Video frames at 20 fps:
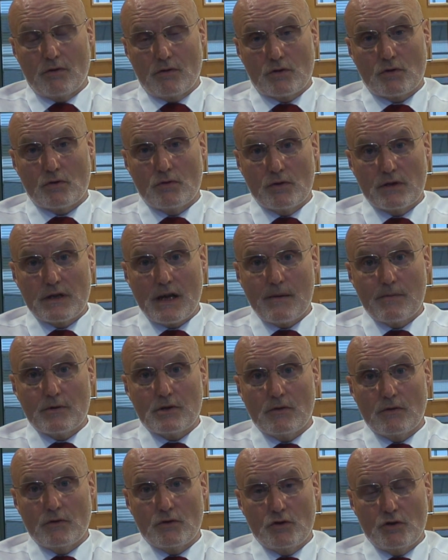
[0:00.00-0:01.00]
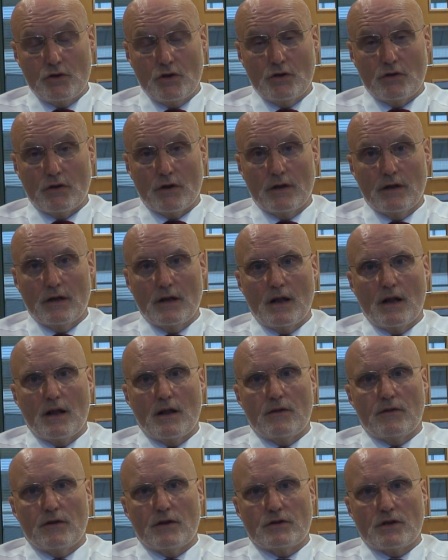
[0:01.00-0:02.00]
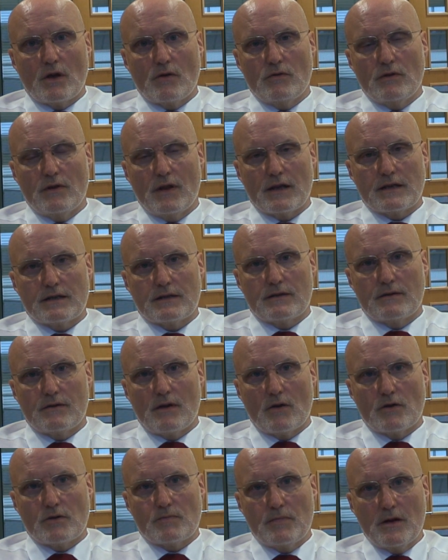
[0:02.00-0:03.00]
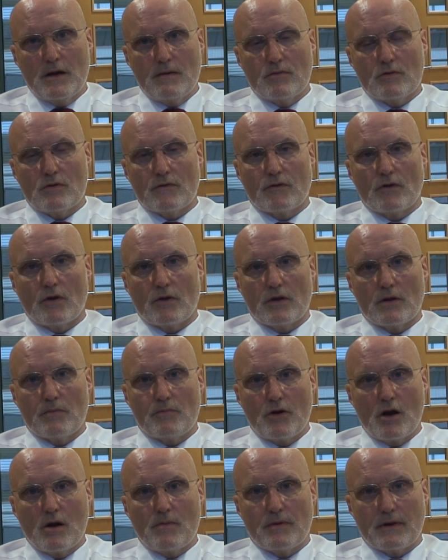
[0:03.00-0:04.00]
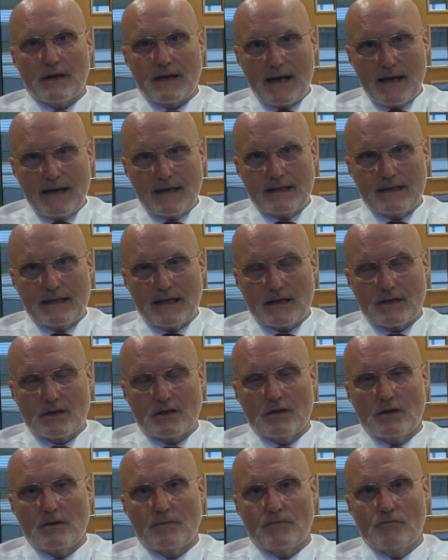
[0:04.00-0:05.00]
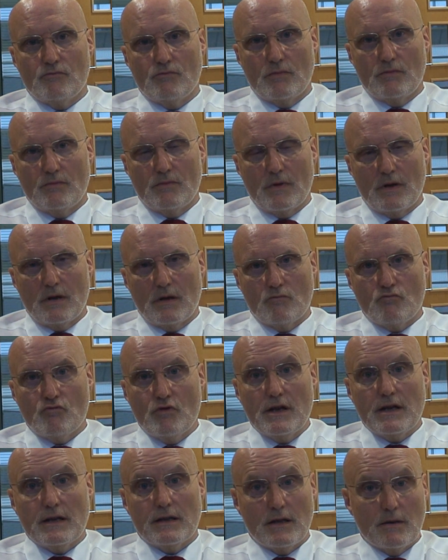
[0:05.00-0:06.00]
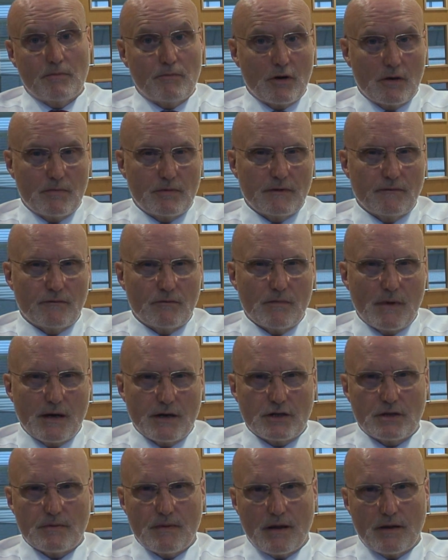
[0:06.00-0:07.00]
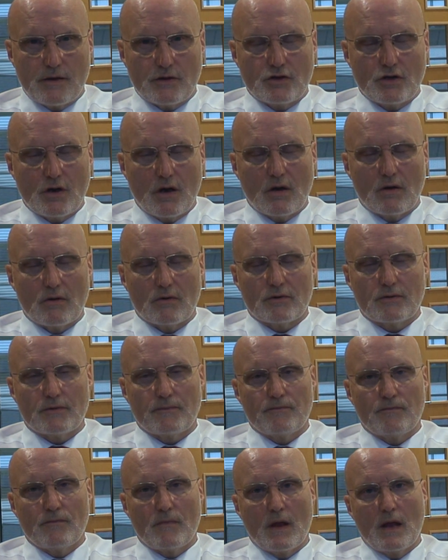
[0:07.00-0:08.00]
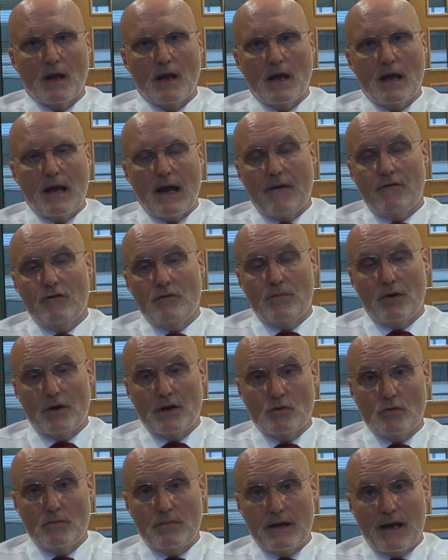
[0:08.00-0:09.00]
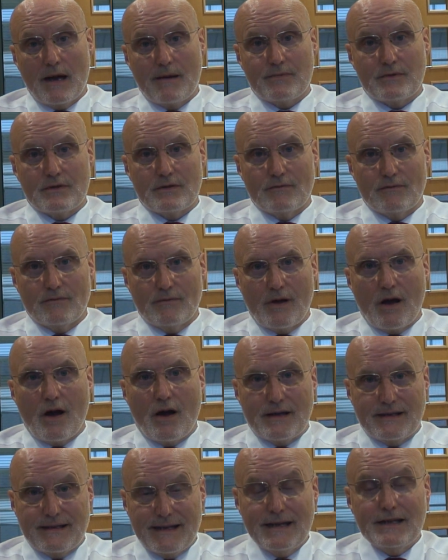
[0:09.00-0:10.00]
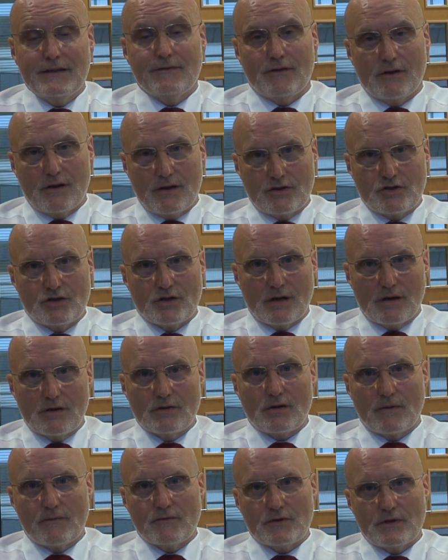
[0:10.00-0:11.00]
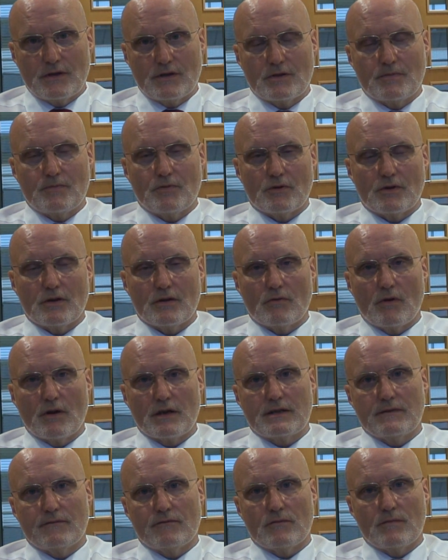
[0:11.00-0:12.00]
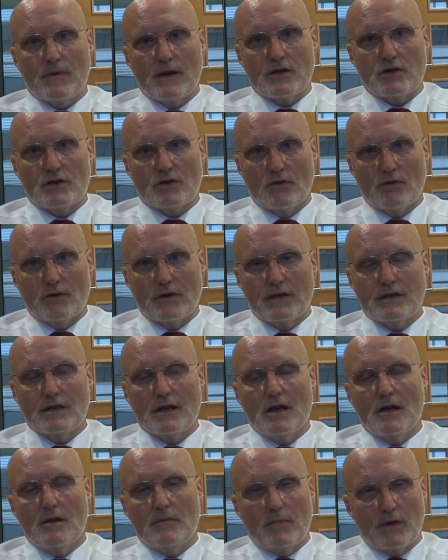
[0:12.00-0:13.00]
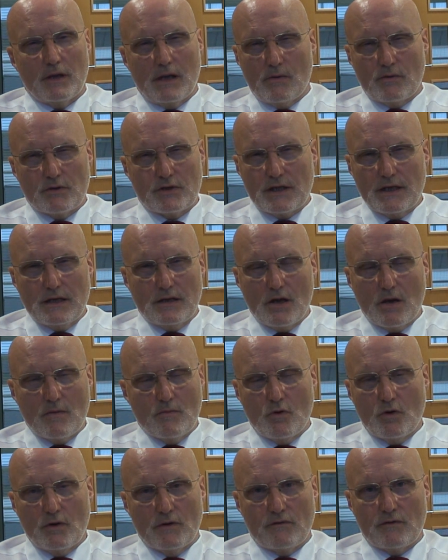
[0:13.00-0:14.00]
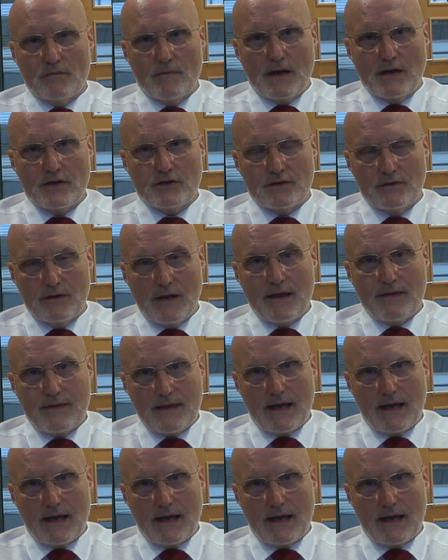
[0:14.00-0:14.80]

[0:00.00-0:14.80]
school is able to ensure that only those people who've got the appropriate access can read the appropriate information about the child. Everybody would be able to identify a child, obviously to put the right information on it, but they would see no more information than